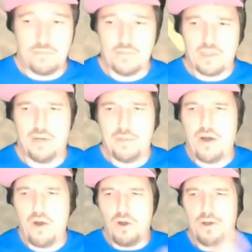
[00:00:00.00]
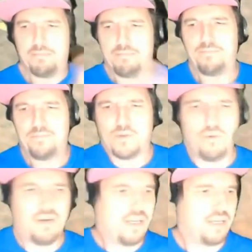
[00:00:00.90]
Come on.
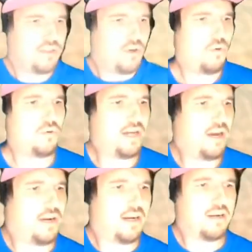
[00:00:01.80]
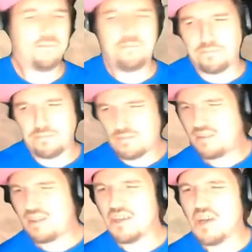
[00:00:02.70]
We're getting cold out here.
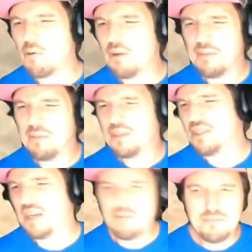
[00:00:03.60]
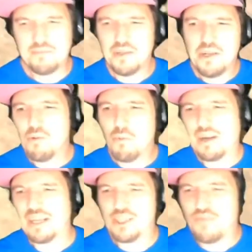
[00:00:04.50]
Not really, but you know. We want to
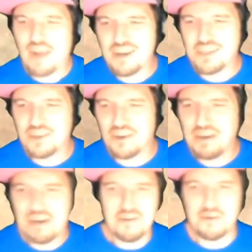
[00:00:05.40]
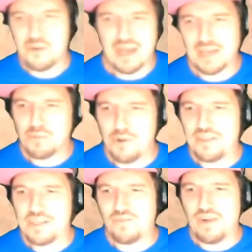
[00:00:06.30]
get this fire started. I know you guys want
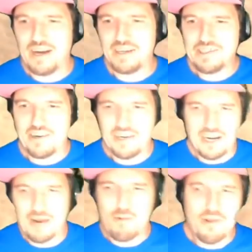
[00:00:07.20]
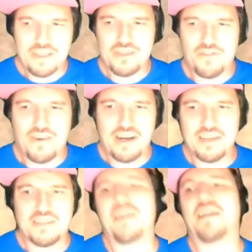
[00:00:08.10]
this fire started. I want this fire
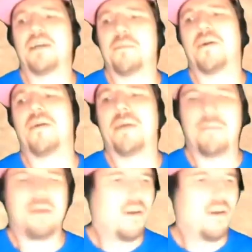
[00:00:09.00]
started. Come on, baby.